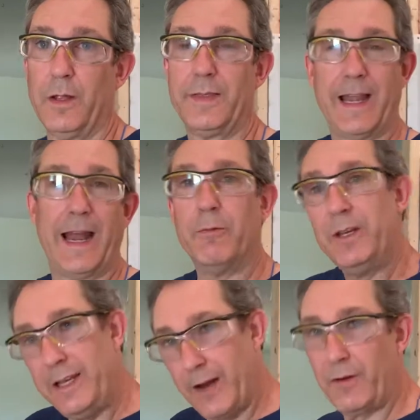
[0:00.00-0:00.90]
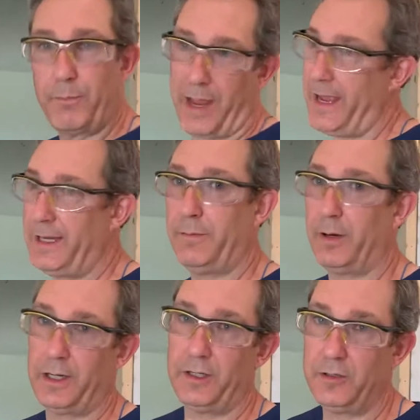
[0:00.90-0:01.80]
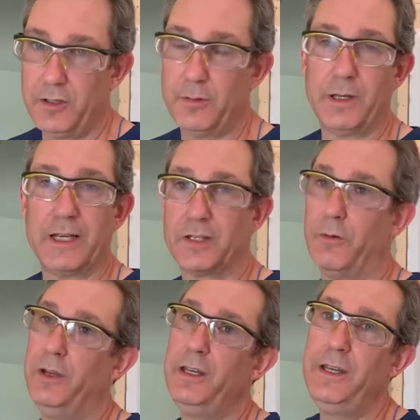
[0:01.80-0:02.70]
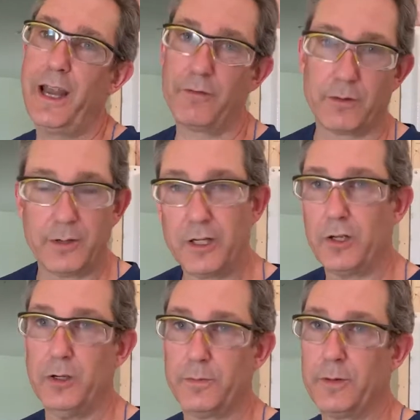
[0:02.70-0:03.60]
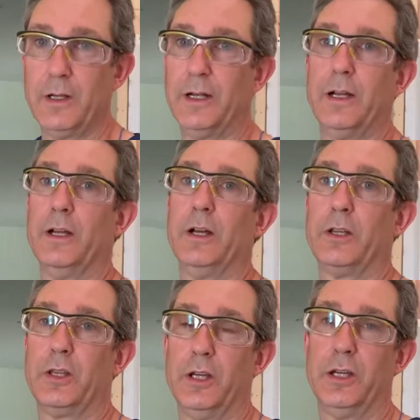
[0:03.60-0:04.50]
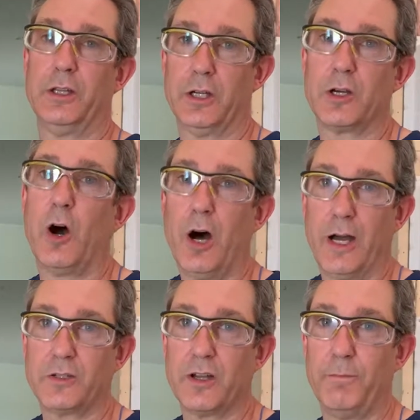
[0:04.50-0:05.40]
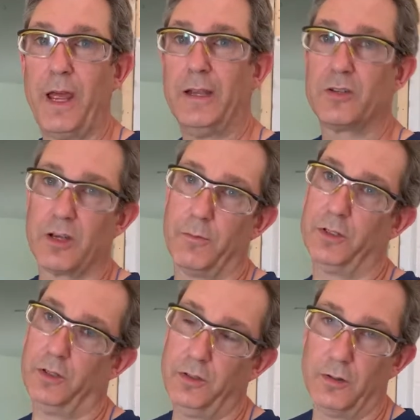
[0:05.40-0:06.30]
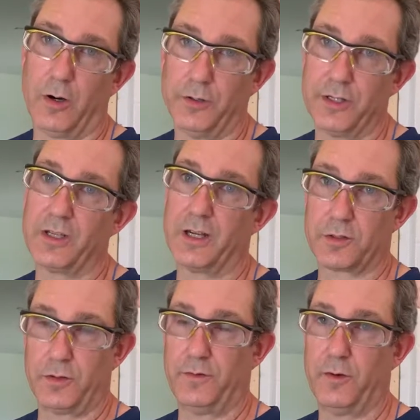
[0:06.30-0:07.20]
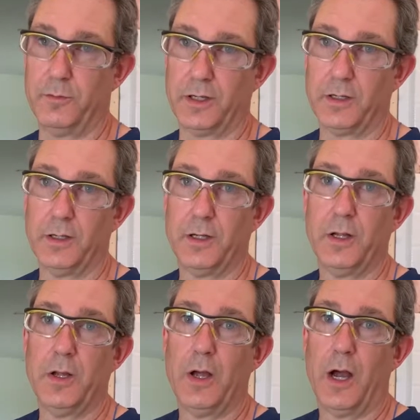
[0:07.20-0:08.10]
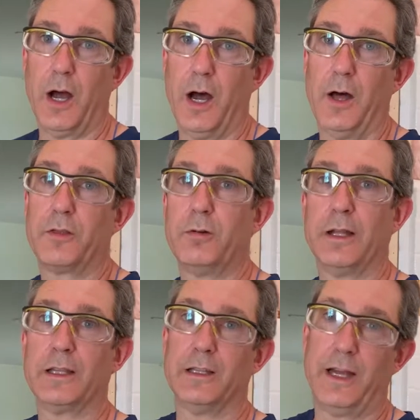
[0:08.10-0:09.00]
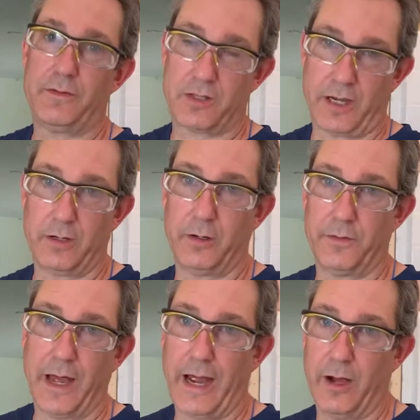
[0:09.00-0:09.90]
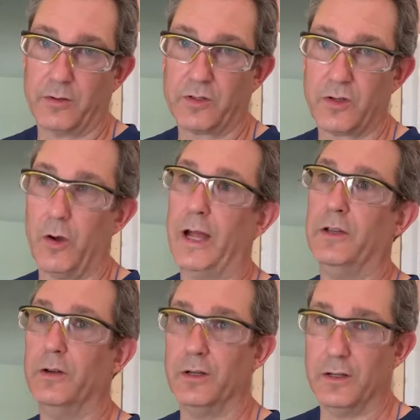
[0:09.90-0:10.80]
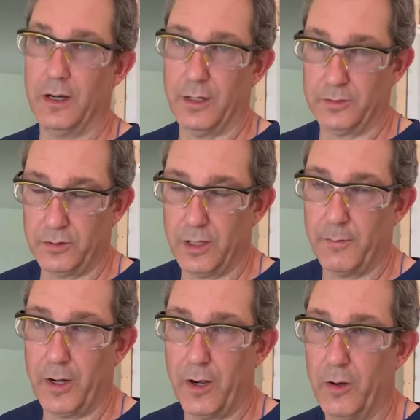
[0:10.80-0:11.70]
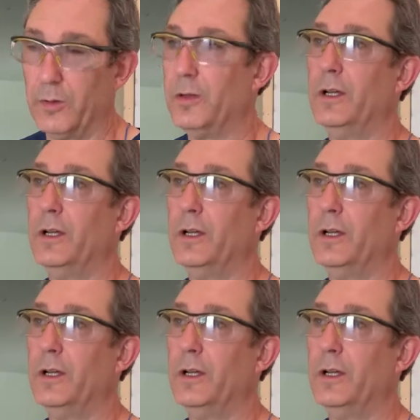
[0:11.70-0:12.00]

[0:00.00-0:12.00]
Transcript: that I would never pay anybody to do, because I would never recoup the cost of paying someone to do all this extra foaming throughout the life cycle of the house. So I'll do it on my own.